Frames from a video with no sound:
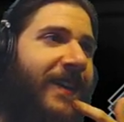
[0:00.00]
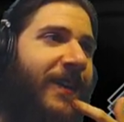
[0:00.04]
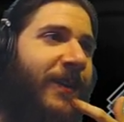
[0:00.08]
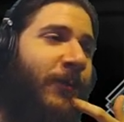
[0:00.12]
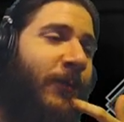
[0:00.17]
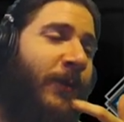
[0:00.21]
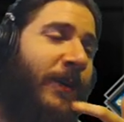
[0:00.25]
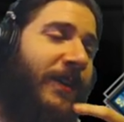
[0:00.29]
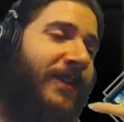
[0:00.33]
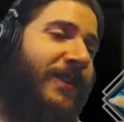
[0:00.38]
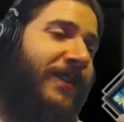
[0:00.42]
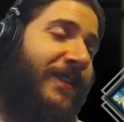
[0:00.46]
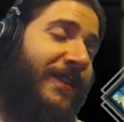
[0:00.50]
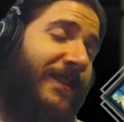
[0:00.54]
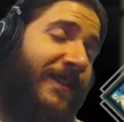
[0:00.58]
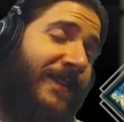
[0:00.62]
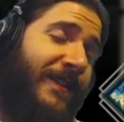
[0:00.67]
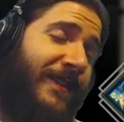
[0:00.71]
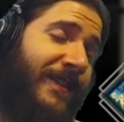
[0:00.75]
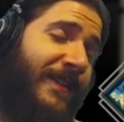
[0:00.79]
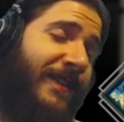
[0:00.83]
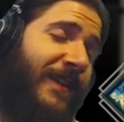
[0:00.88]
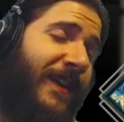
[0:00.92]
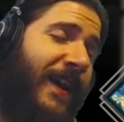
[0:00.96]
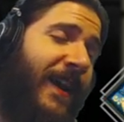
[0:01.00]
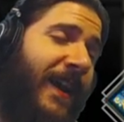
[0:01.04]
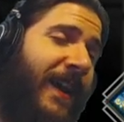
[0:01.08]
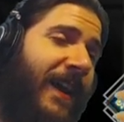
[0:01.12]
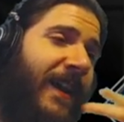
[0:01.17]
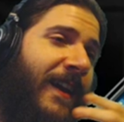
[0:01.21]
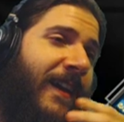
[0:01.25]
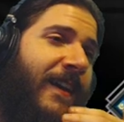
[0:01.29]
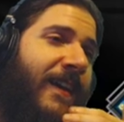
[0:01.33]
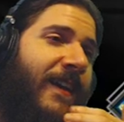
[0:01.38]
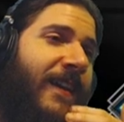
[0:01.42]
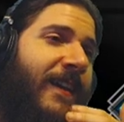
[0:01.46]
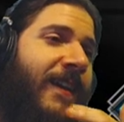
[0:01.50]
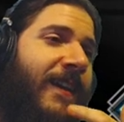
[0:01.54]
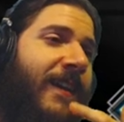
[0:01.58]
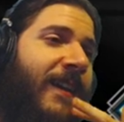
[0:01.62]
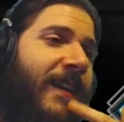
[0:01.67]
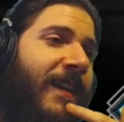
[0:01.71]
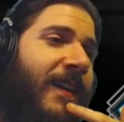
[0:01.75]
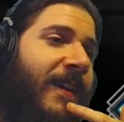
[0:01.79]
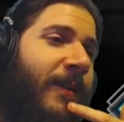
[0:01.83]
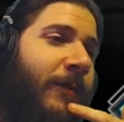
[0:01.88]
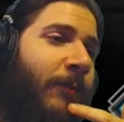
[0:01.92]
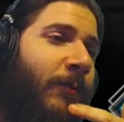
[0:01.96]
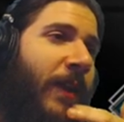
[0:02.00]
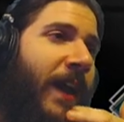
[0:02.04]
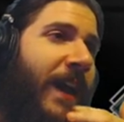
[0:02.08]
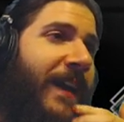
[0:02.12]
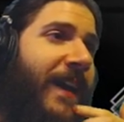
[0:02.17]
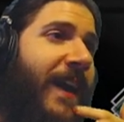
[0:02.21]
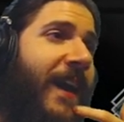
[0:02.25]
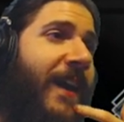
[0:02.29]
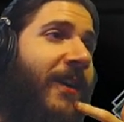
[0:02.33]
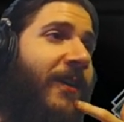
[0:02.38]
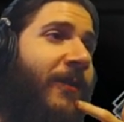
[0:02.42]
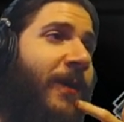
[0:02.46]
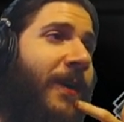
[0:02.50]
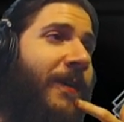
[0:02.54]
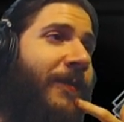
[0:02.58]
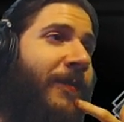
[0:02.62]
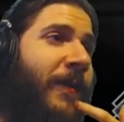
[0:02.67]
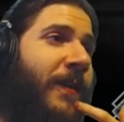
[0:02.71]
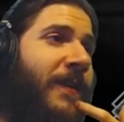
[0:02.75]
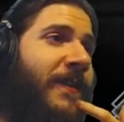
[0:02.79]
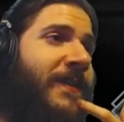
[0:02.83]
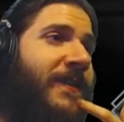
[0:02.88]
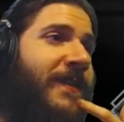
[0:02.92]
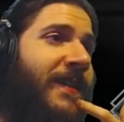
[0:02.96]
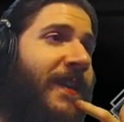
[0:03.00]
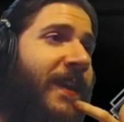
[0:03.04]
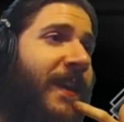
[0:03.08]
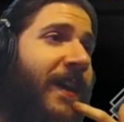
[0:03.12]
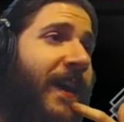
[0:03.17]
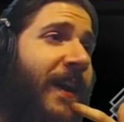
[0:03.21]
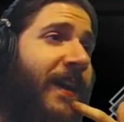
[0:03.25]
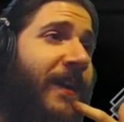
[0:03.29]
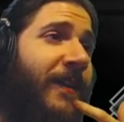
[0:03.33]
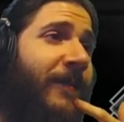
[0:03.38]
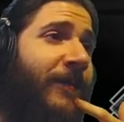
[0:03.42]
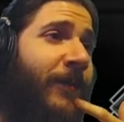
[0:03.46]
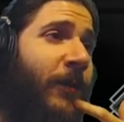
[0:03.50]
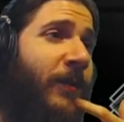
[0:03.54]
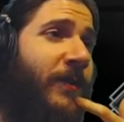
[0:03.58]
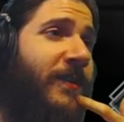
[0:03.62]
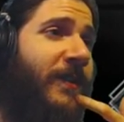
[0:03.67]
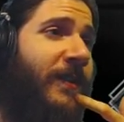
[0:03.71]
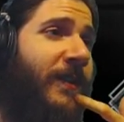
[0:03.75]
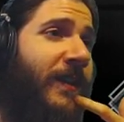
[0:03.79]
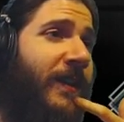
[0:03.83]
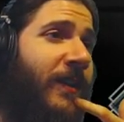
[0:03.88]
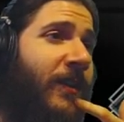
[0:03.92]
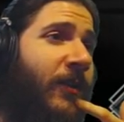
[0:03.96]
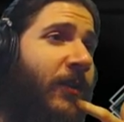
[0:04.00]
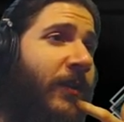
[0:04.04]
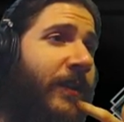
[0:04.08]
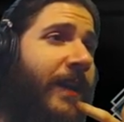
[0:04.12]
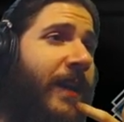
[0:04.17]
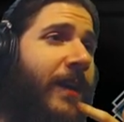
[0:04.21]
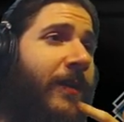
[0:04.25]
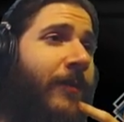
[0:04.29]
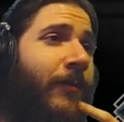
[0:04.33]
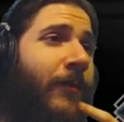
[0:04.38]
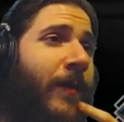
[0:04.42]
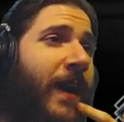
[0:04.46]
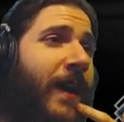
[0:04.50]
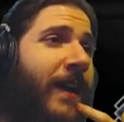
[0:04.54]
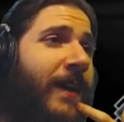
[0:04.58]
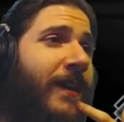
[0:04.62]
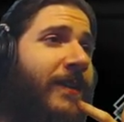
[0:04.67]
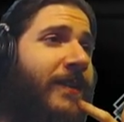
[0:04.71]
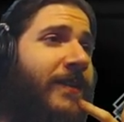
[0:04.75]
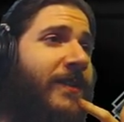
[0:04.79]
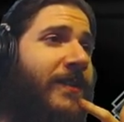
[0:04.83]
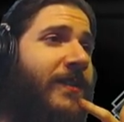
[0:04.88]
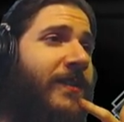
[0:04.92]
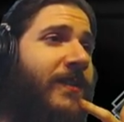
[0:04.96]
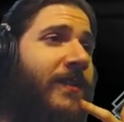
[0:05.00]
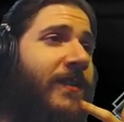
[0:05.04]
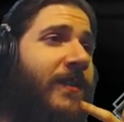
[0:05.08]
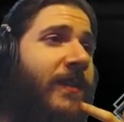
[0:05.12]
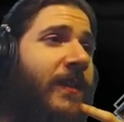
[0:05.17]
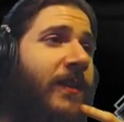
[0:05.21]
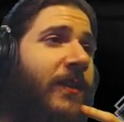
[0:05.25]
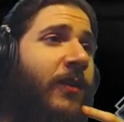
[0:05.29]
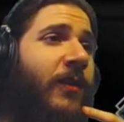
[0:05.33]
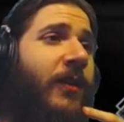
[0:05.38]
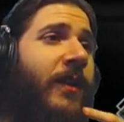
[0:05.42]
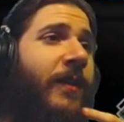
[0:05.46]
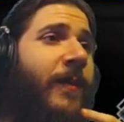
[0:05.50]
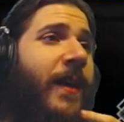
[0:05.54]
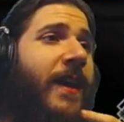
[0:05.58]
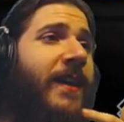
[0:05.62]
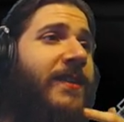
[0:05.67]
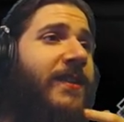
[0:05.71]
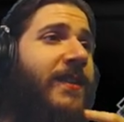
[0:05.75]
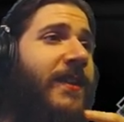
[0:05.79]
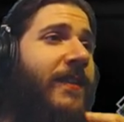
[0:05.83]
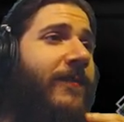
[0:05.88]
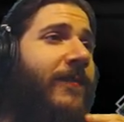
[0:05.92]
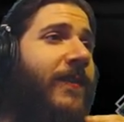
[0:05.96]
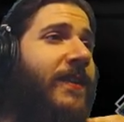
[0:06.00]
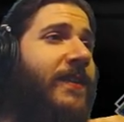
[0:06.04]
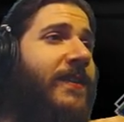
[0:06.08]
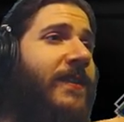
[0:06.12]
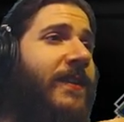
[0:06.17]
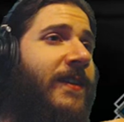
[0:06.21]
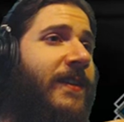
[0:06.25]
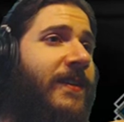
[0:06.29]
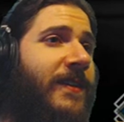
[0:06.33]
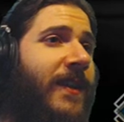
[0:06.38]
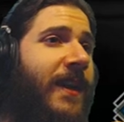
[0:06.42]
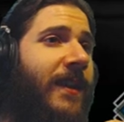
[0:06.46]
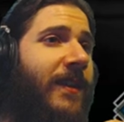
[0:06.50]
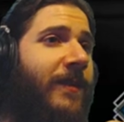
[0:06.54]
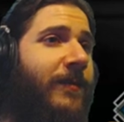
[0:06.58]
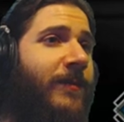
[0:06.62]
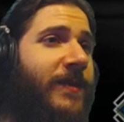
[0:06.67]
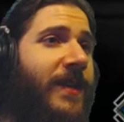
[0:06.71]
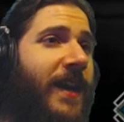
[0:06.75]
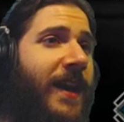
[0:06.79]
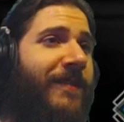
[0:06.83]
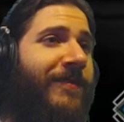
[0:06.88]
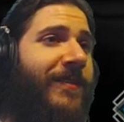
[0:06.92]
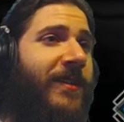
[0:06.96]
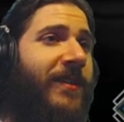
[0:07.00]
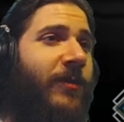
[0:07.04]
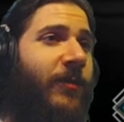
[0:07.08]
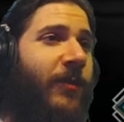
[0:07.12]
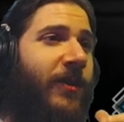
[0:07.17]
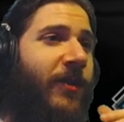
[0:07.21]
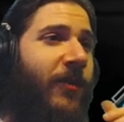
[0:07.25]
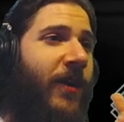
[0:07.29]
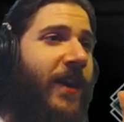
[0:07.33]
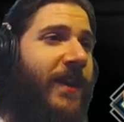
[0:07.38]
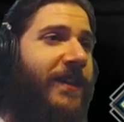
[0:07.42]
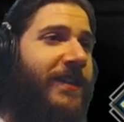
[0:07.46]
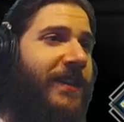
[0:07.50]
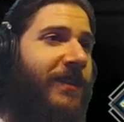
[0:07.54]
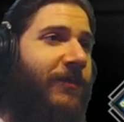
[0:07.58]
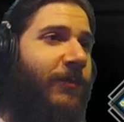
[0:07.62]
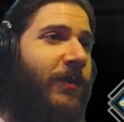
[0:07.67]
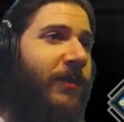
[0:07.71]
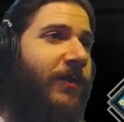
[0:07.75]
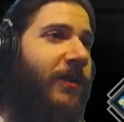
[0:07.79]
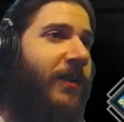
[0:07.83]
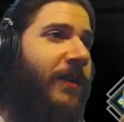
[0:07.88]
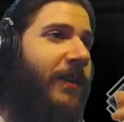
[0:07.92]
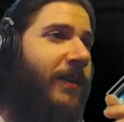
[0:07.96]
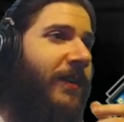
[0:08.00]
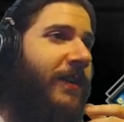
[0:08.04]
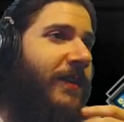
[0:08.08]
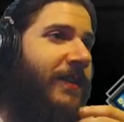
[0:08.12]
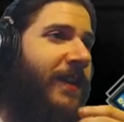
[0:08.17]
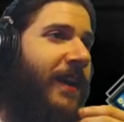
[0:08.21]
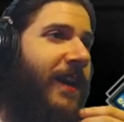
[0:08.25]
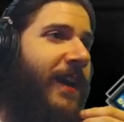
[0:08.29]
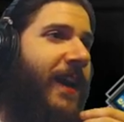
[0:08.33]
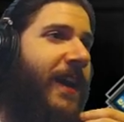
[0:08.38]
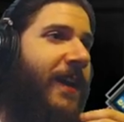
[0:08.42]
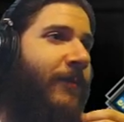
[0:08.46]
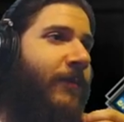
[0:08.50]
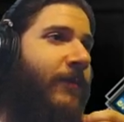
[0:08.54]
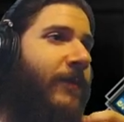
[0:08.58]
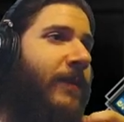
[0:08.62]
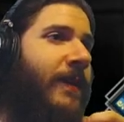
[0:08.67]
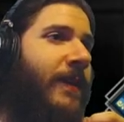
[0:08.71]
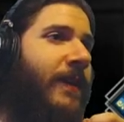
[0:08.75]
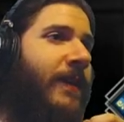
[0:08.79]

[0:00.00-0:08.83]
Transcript: which is a Blackadder reference. And unfortunately, you only managed to convince the asylum staff that you were crazy. Well, good, because I am.